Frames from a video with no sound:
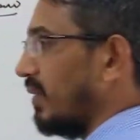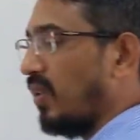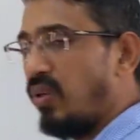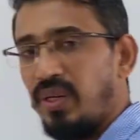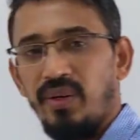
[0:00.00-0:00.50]

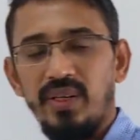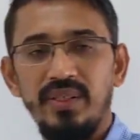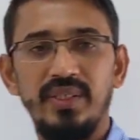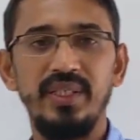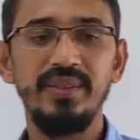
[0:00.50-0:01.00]
already you
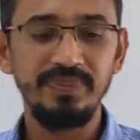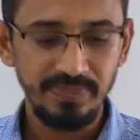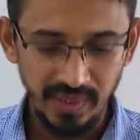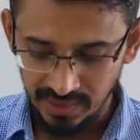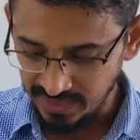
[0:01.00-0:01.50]
learned
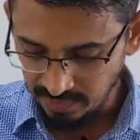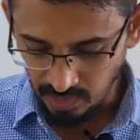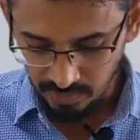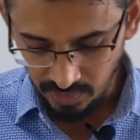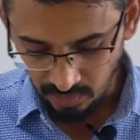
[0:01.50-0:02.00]
that the sum
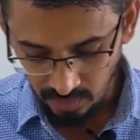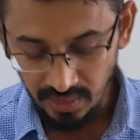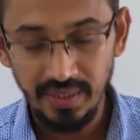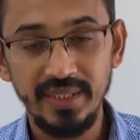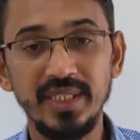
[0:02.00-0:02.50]
of the
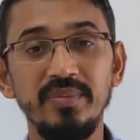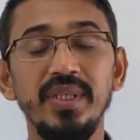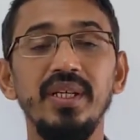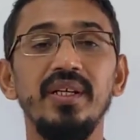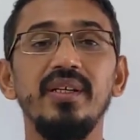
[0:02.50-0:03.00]
all currents
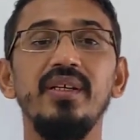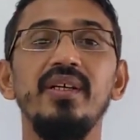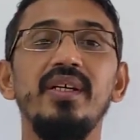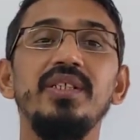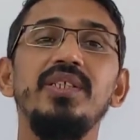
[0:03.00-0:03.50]

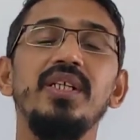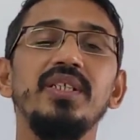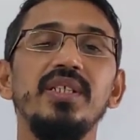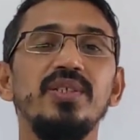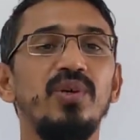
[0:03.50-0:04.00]
meeting at a
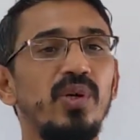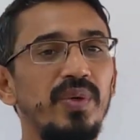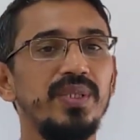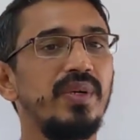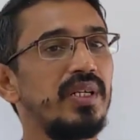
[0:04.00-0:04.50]
junction is
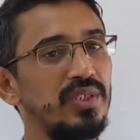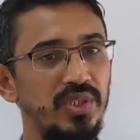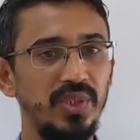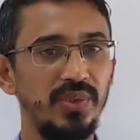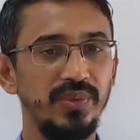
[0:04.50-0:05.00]
always
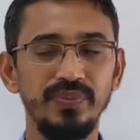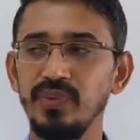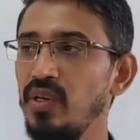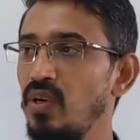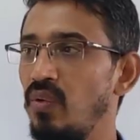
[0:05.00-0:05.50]
what? Zero.
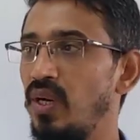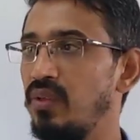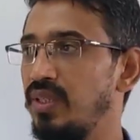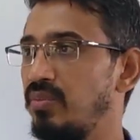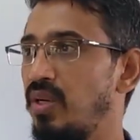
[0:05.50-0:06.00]

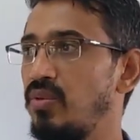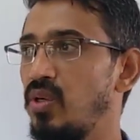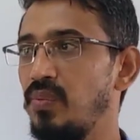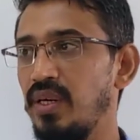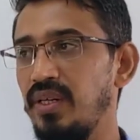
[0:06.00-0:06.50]
Whatever the
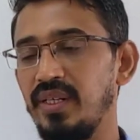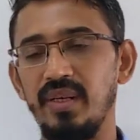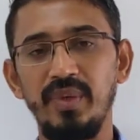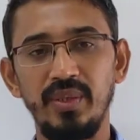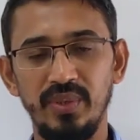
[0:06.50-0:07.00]
amount of current
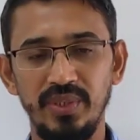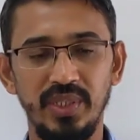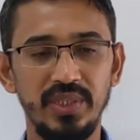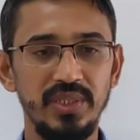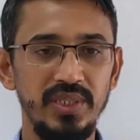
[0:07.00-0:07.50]
coming to a
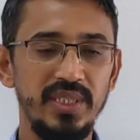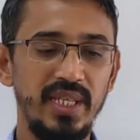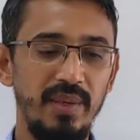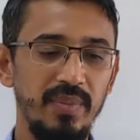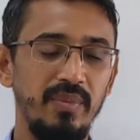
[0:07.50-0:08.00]
junction,
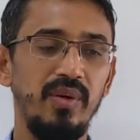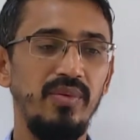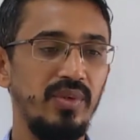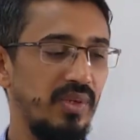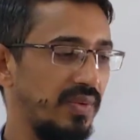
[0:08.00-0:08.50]
same
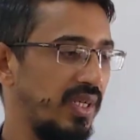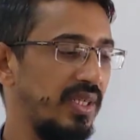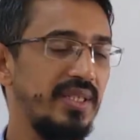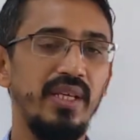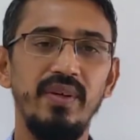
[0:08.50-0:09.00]
amount of
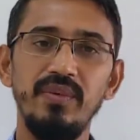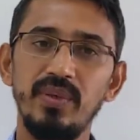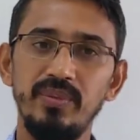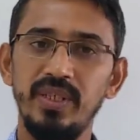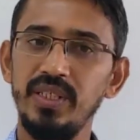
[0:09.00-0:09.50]
current is leaving
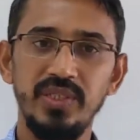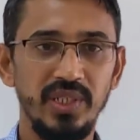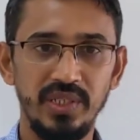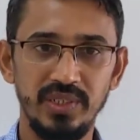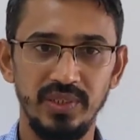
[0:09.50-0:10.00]
from that
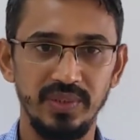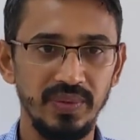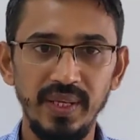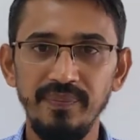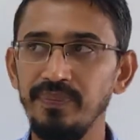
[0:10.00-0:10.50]
junction.
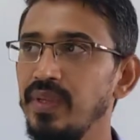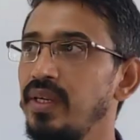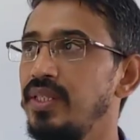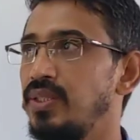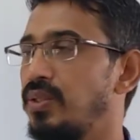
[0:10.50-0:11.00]
Okay,
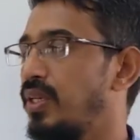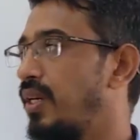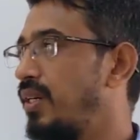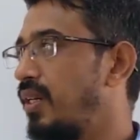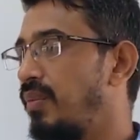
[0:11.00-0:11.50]
so
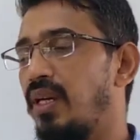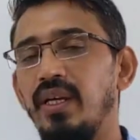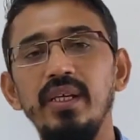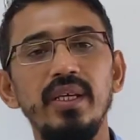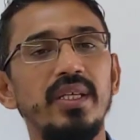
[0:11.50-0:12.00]
current coming
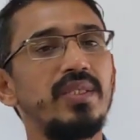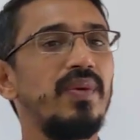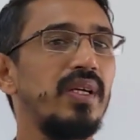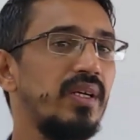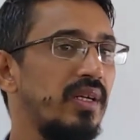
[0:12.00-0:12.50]
in is
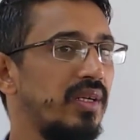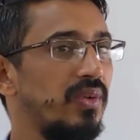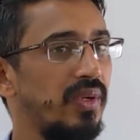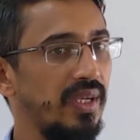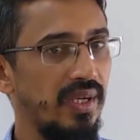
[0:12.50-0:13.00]
what current
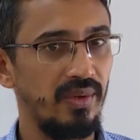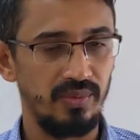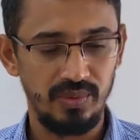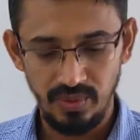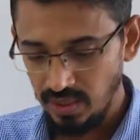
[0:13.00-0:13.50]
going
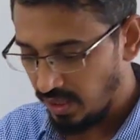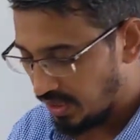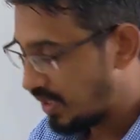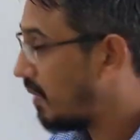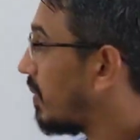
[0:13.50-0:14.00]
out.
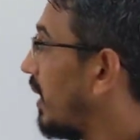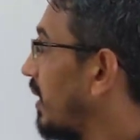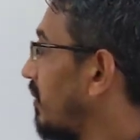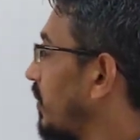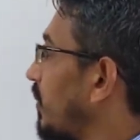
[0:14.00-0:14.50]
Still
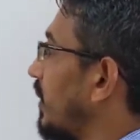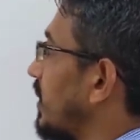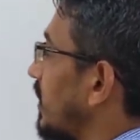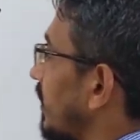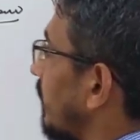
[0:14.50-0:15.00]
writing few
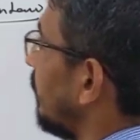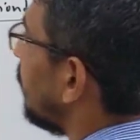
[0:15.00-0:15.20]
words here.